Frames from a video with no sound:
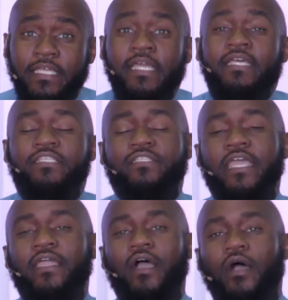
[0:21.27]
stay
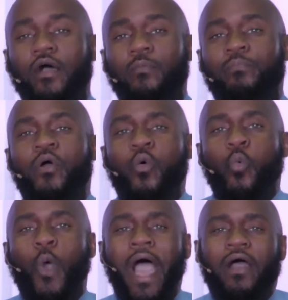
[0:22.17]
up
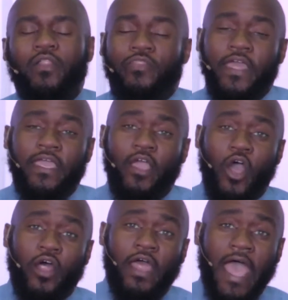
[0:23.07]
while they are
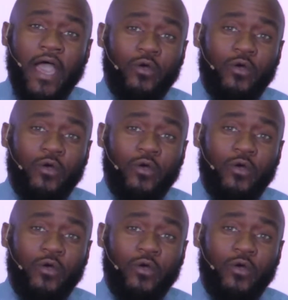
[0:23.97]
out.